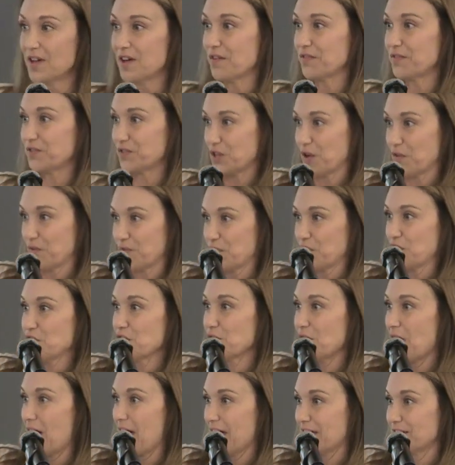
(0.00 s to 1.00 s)
So for
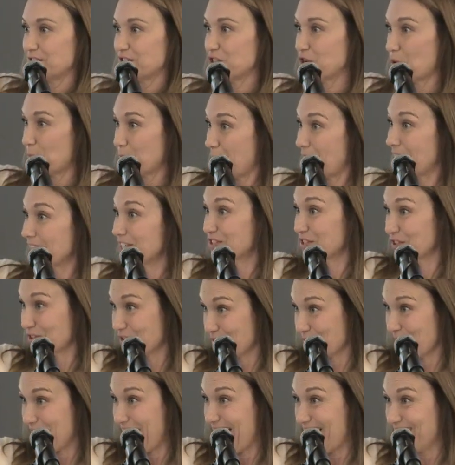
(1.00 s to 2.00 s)
you guys, you'll probably
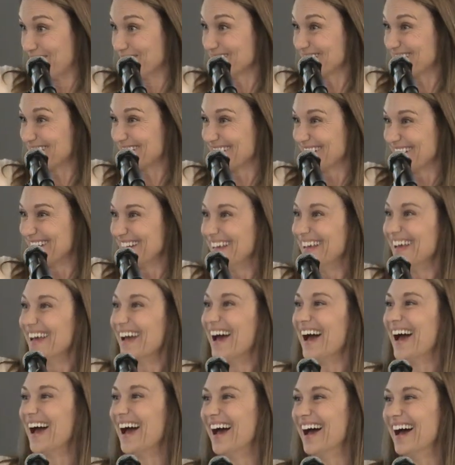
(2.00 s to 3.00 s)
turn around.
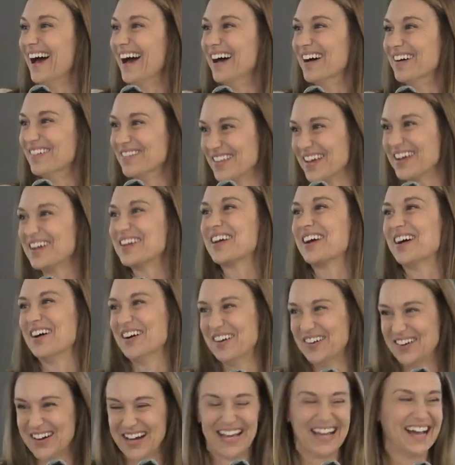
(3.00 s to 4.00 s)
There you
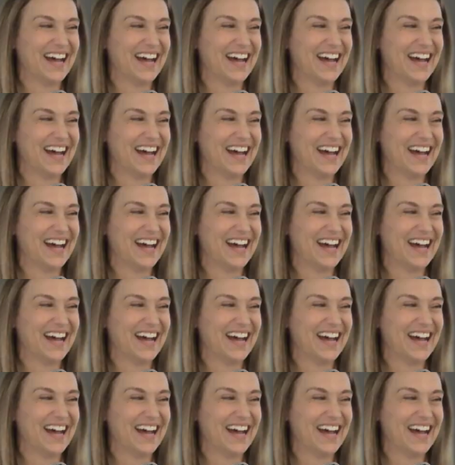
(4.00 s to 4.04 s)
go.